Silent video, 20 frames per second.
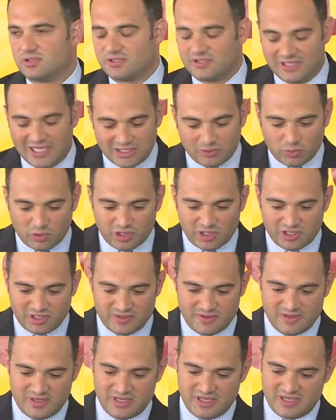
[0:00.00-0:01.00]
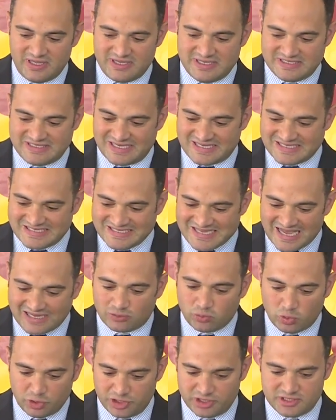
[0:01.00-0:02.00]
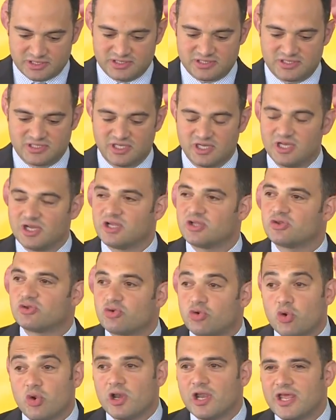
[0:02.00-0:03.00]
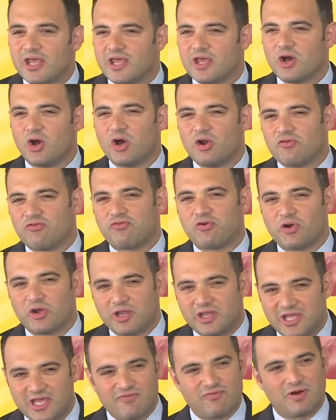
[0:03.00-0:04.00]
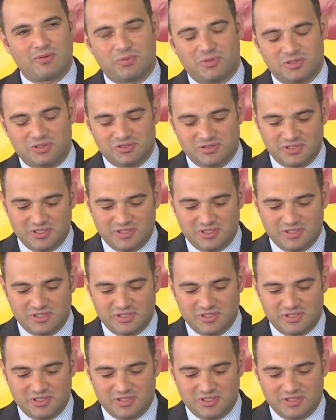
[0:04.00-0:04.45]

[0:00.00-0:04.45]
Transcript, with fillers: That were his exact words. Truly unforgivable.